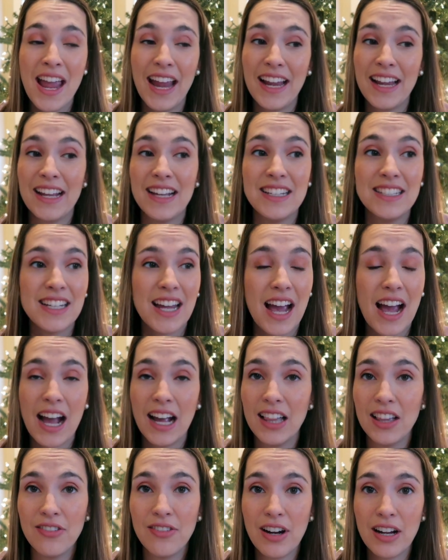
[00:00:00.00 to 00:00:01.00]
and
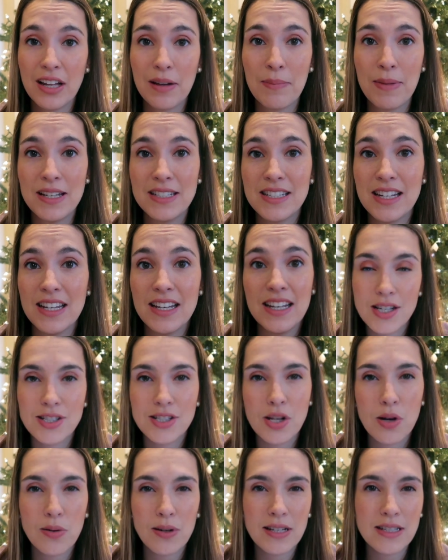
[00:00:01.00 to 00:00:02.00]
highly recommend it. It's
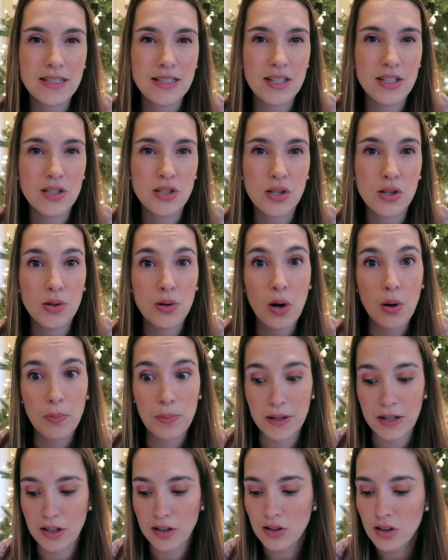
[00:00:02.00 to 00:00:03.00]
so easy to
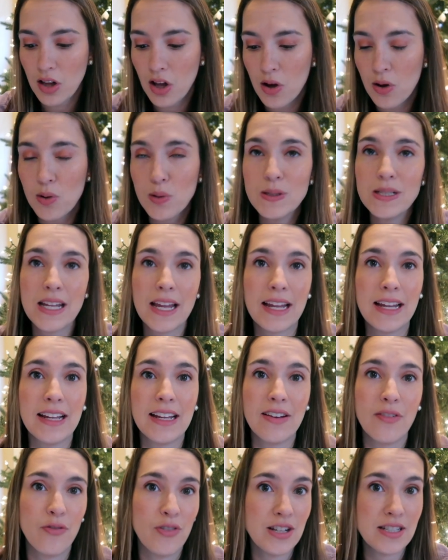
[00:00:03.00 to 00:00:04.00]
open and close
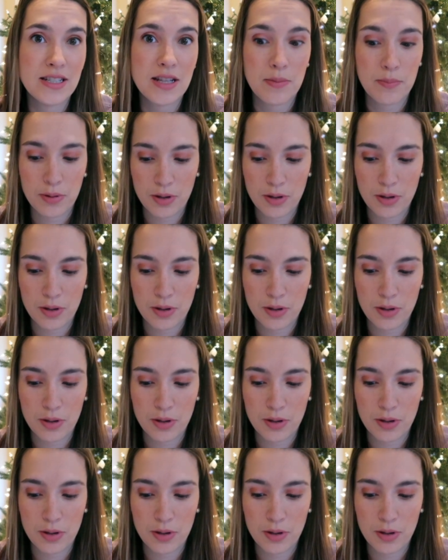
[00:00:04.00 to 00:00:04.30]
and it fits them